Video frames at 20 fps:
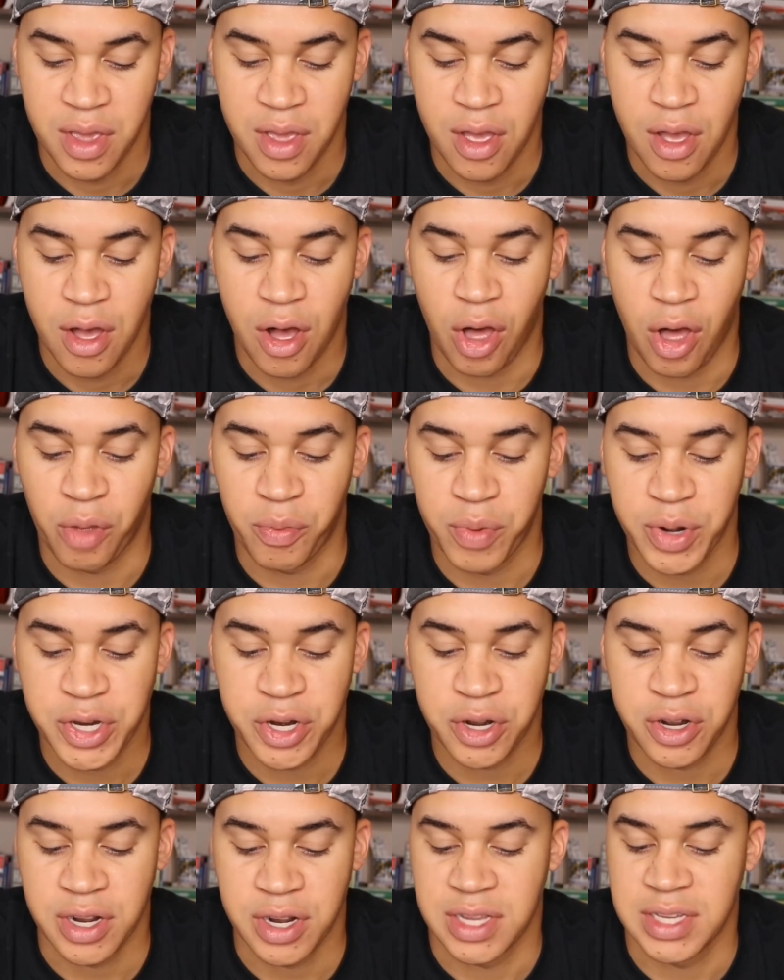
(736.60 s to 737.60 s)
All
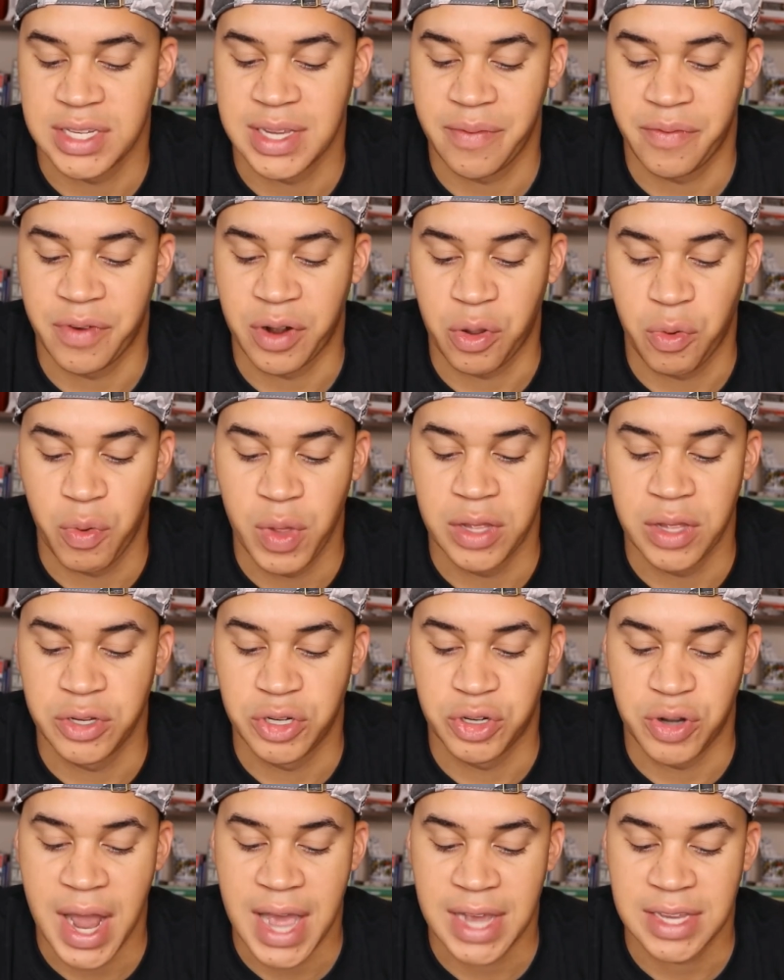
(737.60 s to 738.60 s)
return except for Quill,
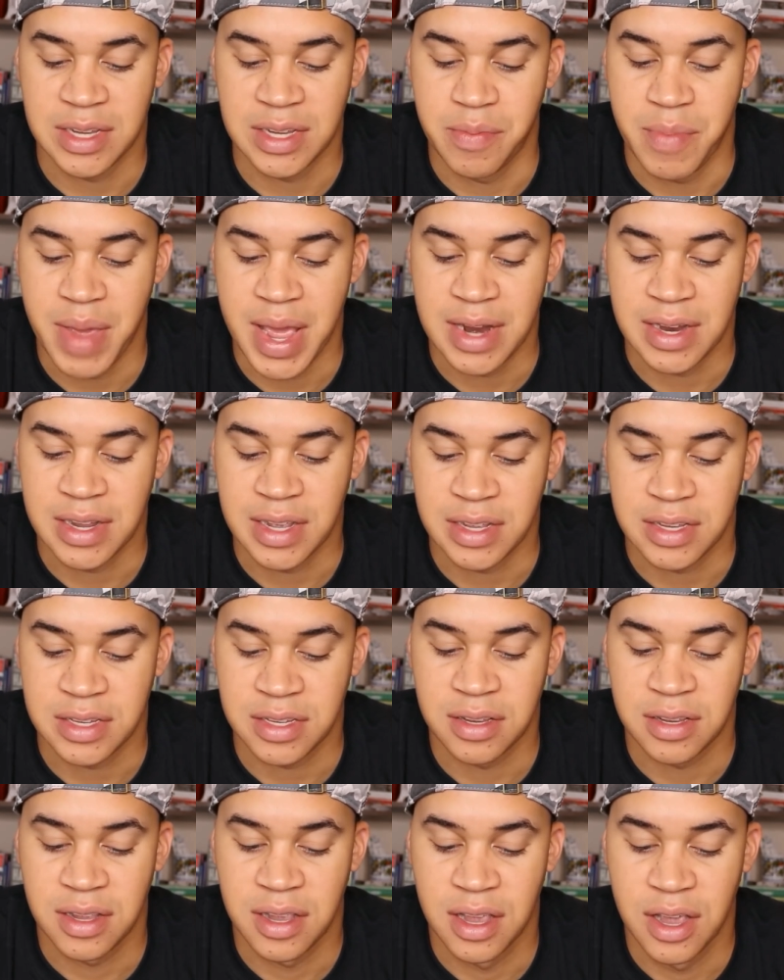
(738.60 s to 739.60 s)
Drax, and Mantis.